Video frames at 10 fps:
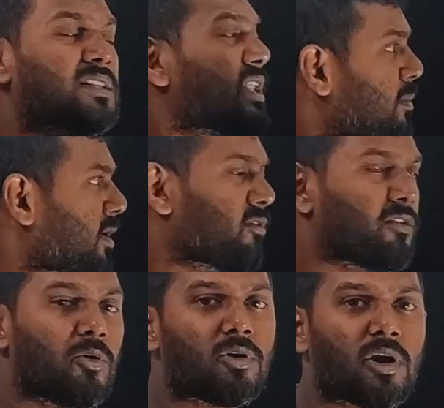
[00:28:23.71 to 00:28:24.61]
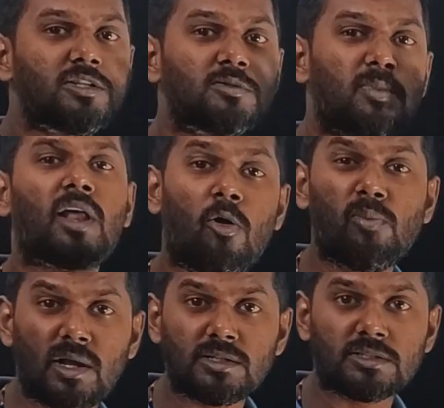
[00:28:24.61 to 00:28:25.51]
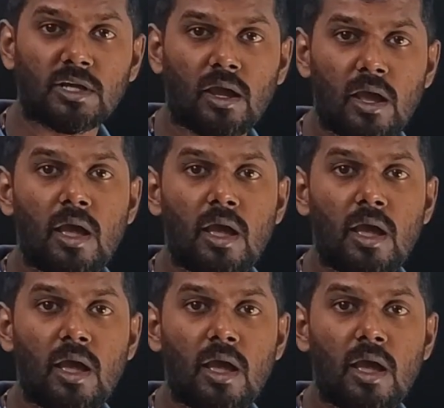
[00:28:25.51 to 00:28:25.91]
than the number of neutrons. But how much?